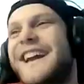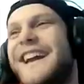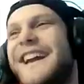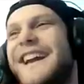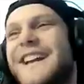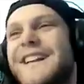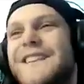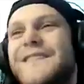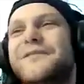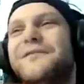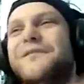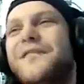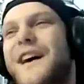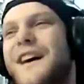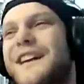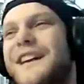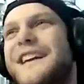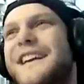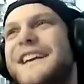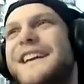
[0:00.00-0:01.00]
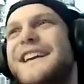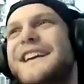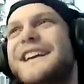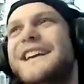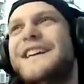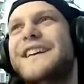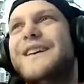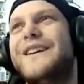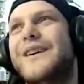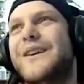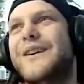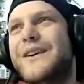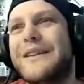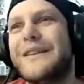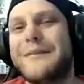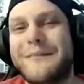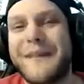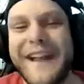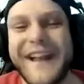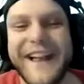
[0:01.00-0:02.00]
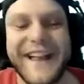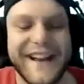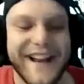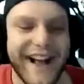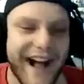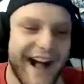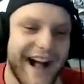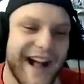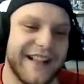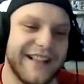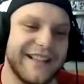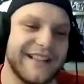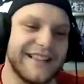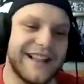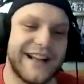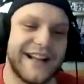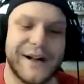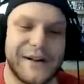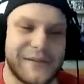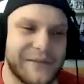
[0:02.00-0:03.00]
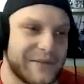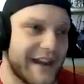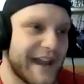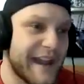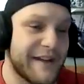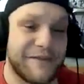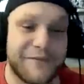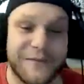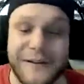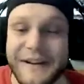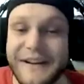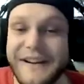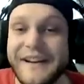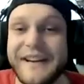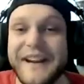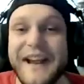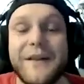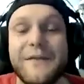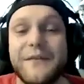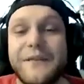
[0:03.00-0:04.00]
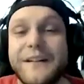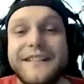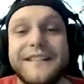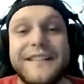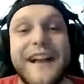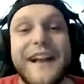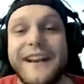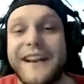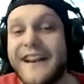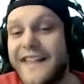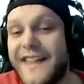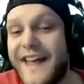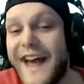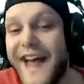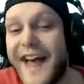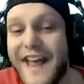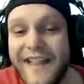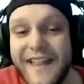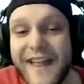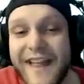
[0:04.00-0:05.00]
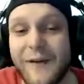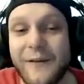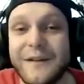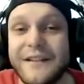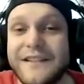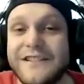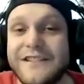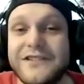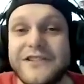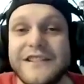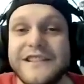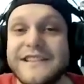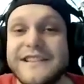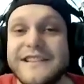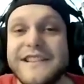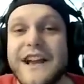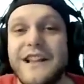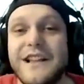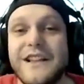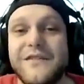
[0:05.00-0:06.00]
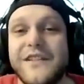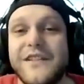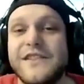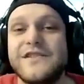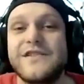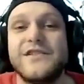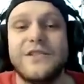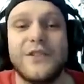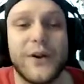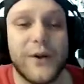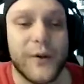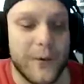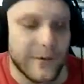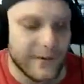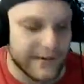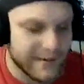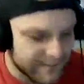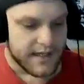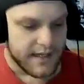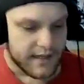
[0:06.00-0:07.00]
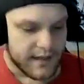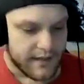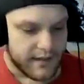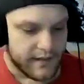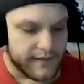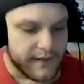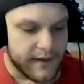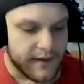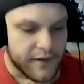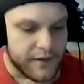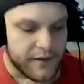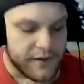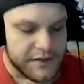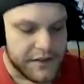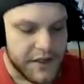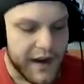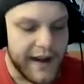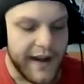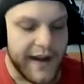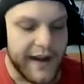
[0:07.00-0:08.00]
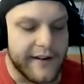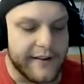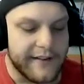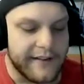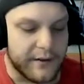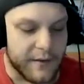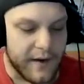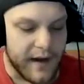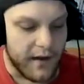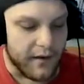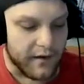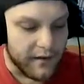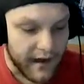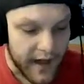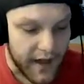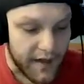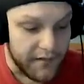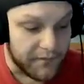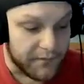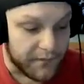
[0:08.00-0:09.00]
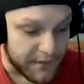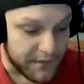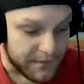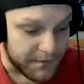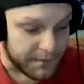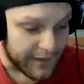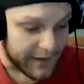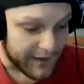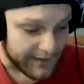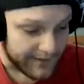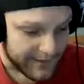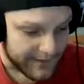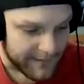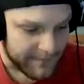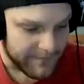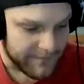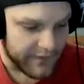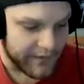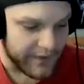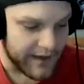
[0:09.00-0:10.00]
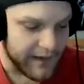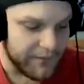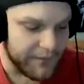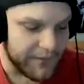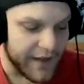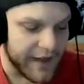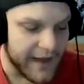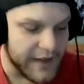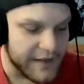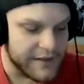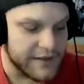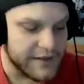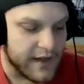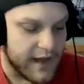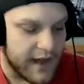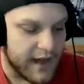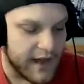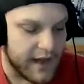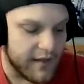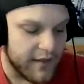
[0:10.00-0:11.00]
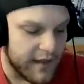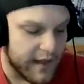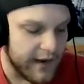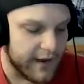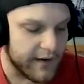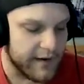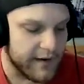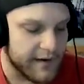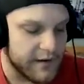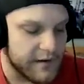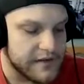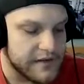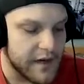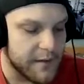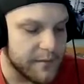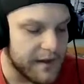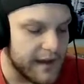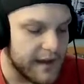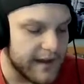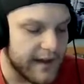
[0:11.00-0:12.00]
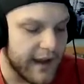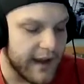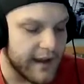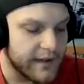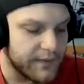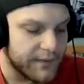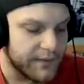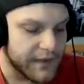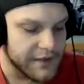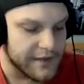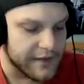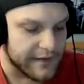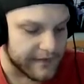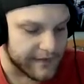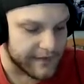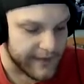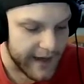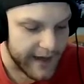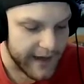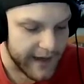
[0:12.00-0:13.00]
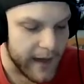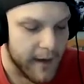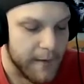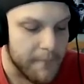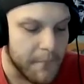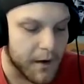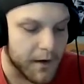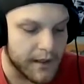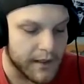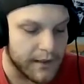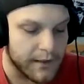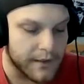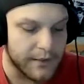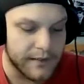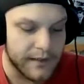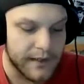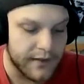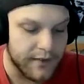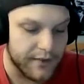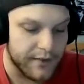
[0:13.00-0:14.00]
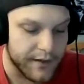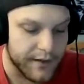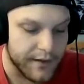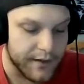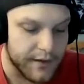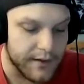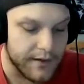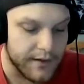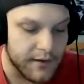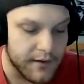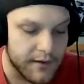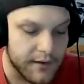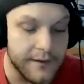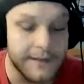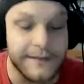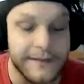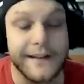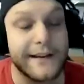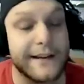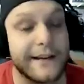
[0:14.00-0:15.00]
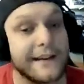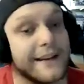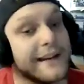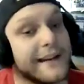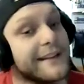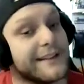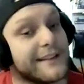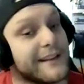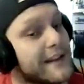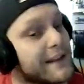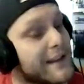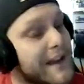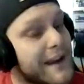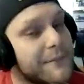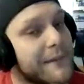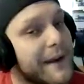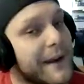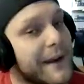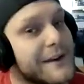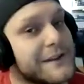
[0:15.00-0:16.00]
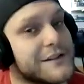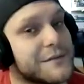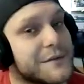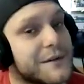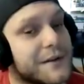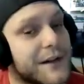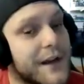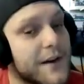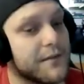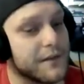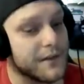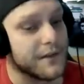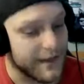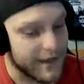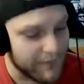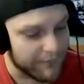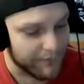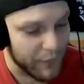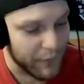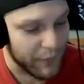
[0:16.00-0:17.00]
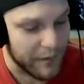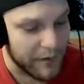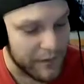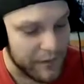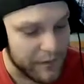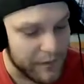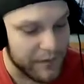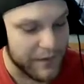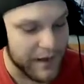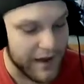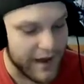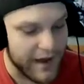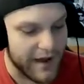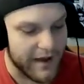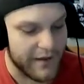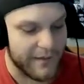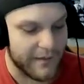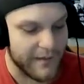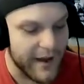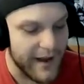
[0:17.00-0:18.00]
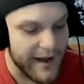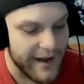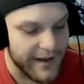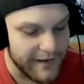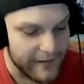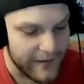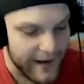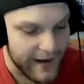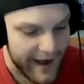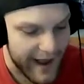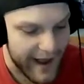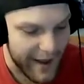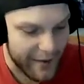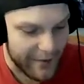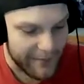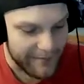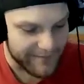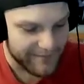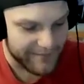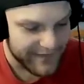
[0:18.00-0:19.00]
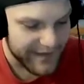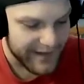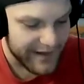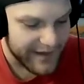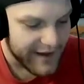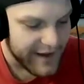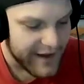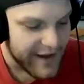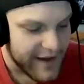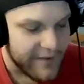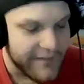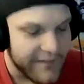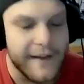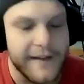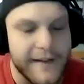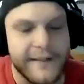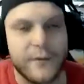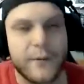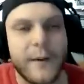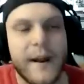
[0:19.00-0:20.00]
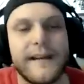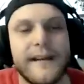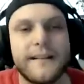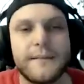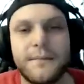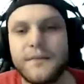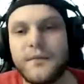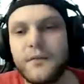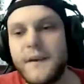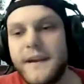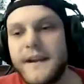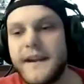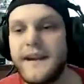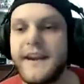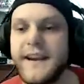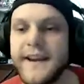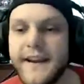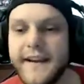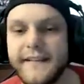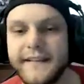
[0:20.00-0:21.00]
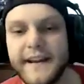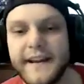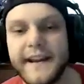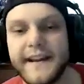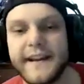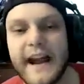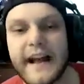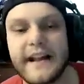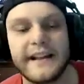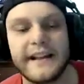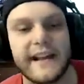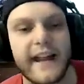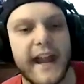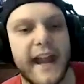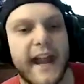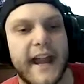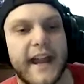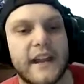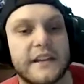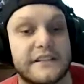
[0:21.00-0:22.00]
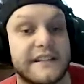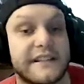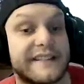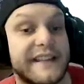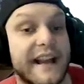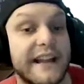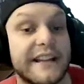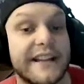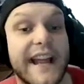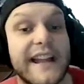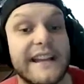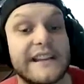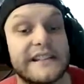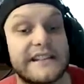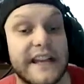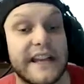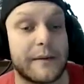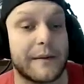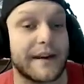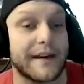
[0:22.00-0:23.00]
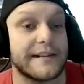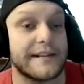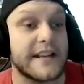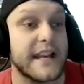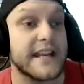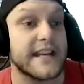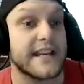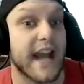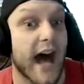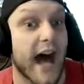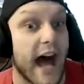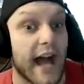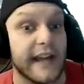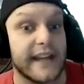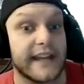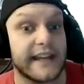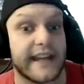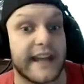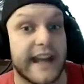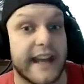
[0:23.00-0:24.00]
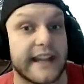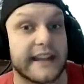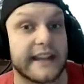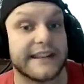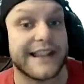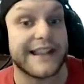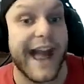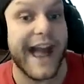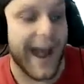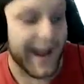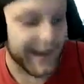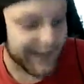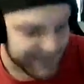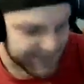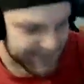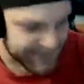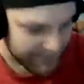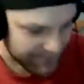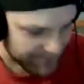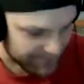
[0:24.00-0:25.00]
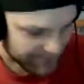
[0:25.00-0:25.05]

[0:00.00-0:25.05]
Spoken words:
It's fucking gold, man. I loved every second of that. That was just television gold. So Johnny and Darrell are now in first place. So they finish there. Jemmy and Yes finish in second. Mark and Ruthie in third. Alton and Anisa, they managed to recover to get fourth. They're not out. Then it's a race between Easy and Kellyanne and Gisela and Derek to not get last.